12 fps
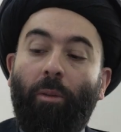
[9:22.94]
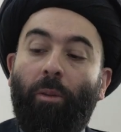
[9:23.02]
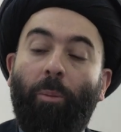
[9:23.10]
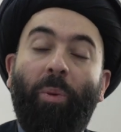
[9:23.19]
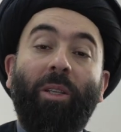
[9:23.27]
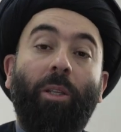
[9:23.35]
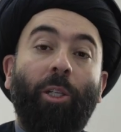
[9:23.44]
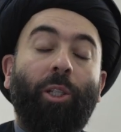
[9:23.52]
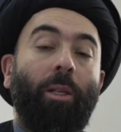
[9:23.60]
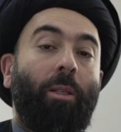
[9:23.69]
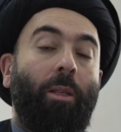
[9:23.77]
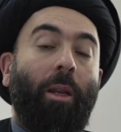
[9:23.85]
the
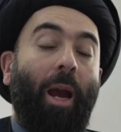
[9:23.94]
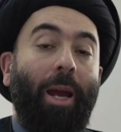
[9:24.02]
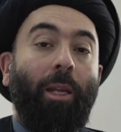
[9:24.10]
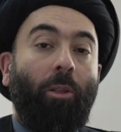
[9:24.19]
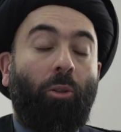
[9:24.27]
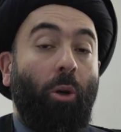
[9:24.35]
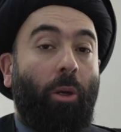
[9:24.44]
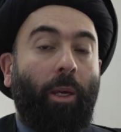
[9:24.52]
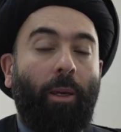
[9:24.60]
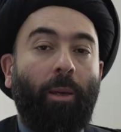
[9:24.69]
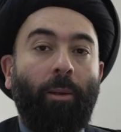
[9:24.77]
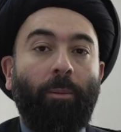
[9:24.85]
positions that Ali
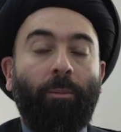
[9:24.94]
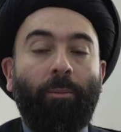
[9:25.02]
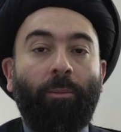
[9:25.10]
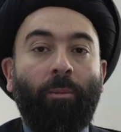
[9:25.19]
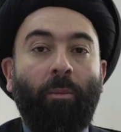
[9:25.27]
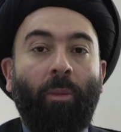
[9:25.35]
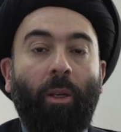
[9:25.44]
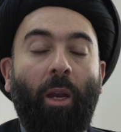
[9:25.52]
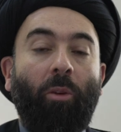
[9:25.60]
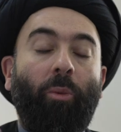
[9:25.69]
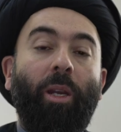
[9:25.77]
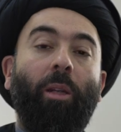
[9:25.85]
took,
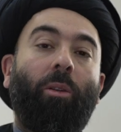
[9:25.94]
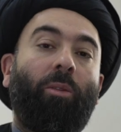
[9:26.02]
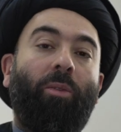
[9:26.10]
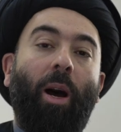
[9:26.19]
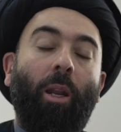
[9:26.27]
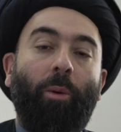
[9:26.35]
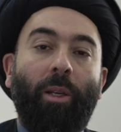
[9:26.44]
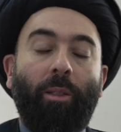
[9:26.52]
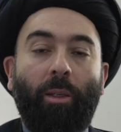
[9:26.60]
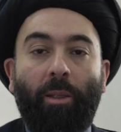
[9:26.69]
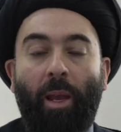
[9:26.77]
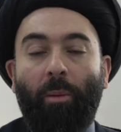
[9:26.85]
and we need to follow his
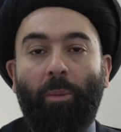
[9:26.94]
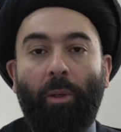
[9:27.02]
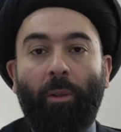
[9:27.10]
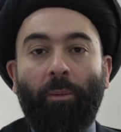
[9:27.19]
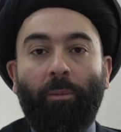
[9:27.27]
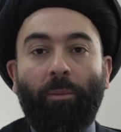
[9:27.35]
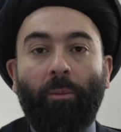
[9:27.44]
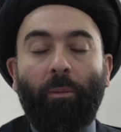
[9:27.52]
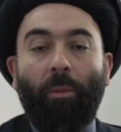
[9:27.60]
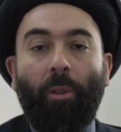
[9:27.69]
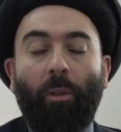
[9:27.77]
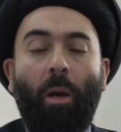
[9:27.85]
example.
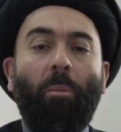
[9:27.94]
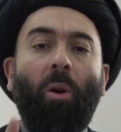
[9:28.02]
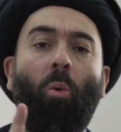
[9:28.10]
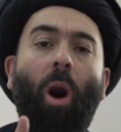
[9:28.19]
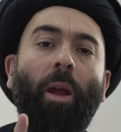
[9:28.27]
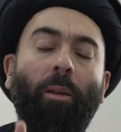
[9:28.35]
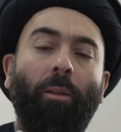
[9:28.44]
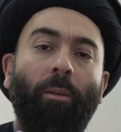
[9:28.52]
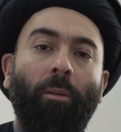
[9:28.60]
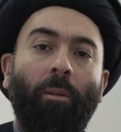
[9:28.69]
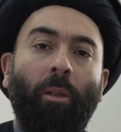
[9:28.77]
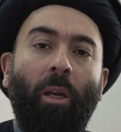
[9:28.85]
Number one,
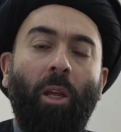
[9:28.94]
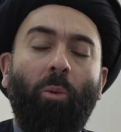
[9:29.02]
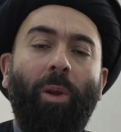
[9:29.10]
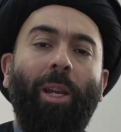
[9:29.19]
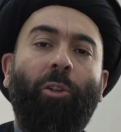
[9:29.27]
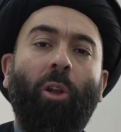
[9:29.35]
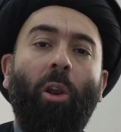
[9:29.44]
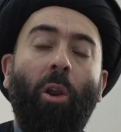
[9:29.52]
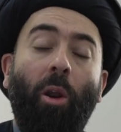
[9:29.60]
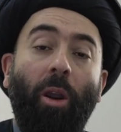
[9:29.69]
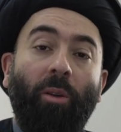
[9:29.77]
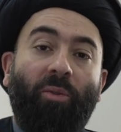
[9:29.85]
we need to
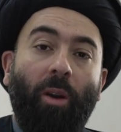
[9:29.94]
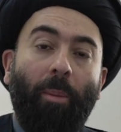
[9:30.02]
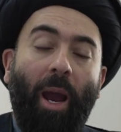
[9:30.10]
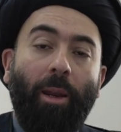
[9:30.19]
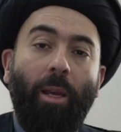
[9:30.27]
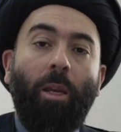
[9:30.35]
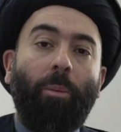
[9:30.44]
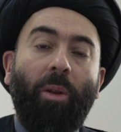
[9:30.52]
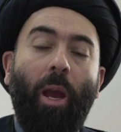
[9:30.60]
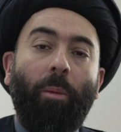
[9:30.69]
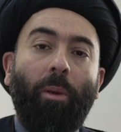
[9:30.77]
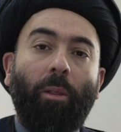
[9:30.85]
learn from Ali ibn
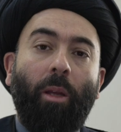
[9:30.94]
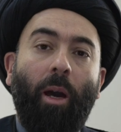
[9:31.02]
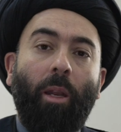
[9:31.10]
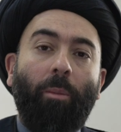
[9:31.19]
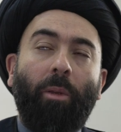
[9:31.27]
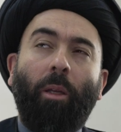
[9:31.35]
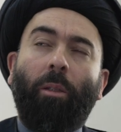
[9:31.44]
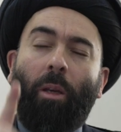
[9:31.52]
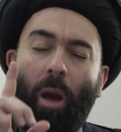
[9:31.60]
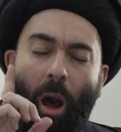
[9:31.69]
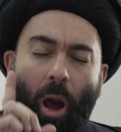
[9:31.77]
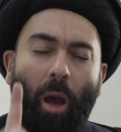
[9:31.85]
Abi Talib that
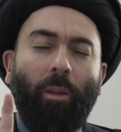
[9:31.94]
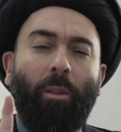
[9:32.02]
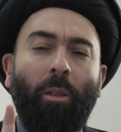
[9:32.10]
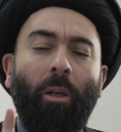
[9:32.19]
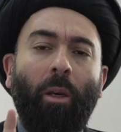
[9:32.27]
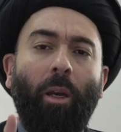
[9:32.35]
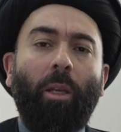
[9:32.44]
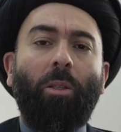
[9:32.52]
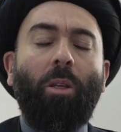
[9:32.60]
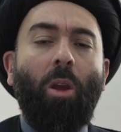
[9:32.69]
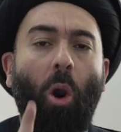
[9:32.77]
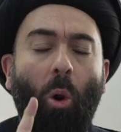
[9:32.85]
God is
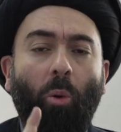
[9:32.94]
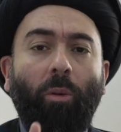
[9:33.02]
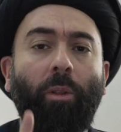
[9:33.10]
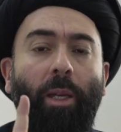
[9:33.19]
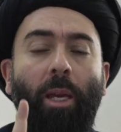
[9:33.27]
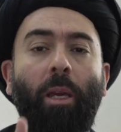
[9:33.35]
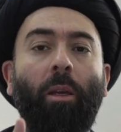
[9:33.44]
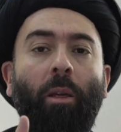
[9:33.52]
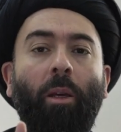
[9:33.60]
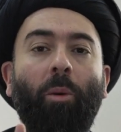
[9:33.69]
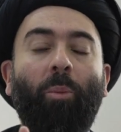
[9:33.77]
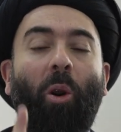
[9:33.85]
the only
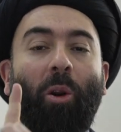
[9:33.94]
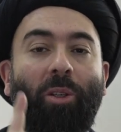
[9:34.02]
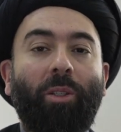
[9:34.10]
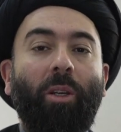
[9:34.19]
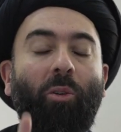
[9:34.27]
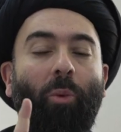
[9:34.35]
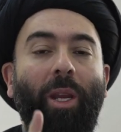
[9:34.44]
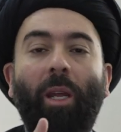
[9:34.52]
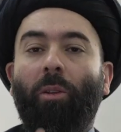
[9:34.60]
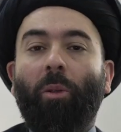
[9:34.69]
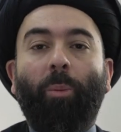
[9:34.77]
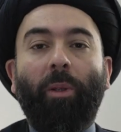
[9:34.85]
person we
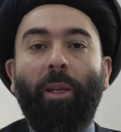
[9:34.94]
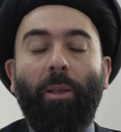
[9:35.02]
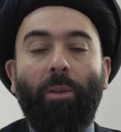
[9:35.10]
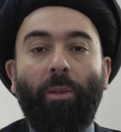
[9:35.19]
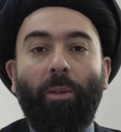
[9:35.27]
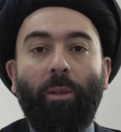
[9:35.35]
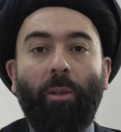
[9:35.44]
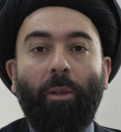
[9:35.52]
need to please,